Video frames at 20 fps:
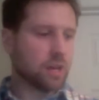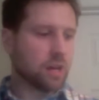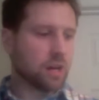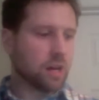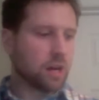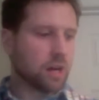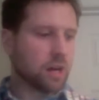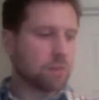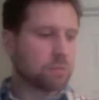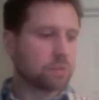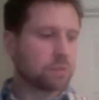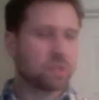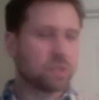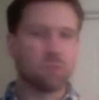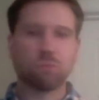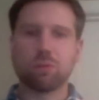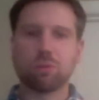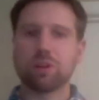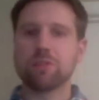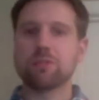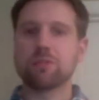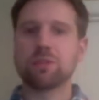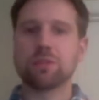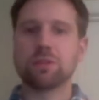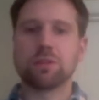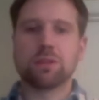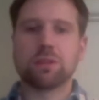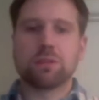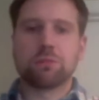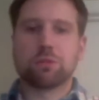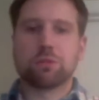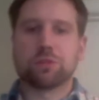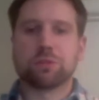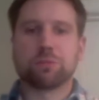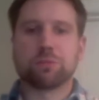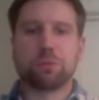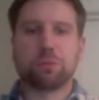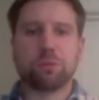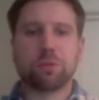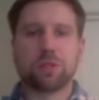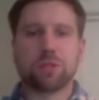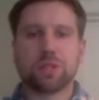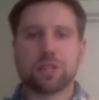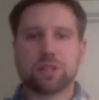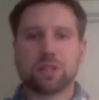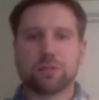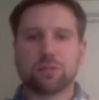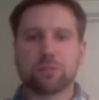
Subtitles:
But then one of the most important things